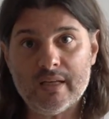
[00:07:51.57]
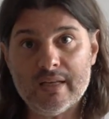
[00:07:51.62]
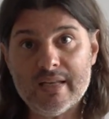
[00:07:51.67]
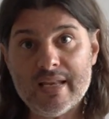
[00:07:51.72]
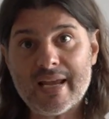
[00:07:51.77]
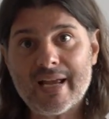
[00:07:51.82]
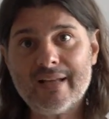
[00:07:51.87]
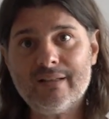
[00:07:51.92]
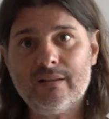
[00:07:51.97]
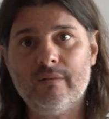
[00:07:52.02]

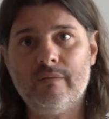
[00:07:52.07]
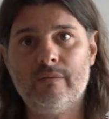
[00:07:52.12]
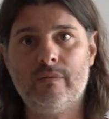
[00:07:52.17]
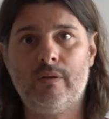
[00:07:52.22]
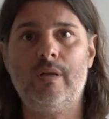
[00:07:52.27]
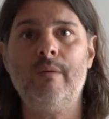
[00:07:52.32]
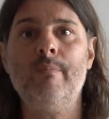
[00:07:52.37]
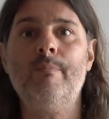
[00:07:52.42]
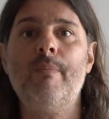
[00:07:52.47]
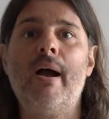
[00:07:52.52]
negative
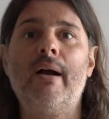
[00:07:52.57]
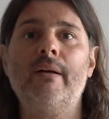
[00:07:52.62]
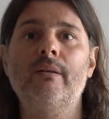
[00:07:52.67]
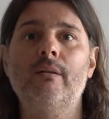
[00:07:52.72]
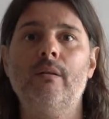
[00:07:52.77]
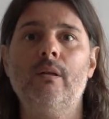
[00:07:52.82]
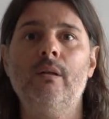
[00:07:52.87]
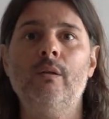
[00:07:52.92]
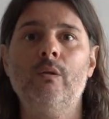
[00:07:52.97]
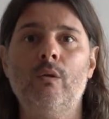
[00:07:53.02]

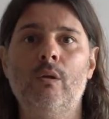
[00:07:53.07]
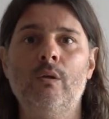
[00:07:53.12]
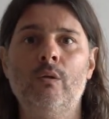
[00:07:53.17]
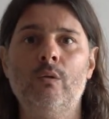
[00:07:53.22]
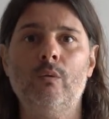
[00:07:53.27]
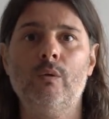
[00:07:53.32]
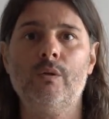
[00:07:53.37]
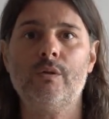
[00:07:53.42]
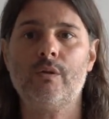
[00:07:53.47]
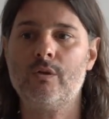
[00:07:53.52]
impact
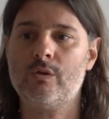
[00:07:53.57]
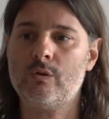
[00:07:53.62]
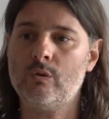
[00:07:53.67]
towards us.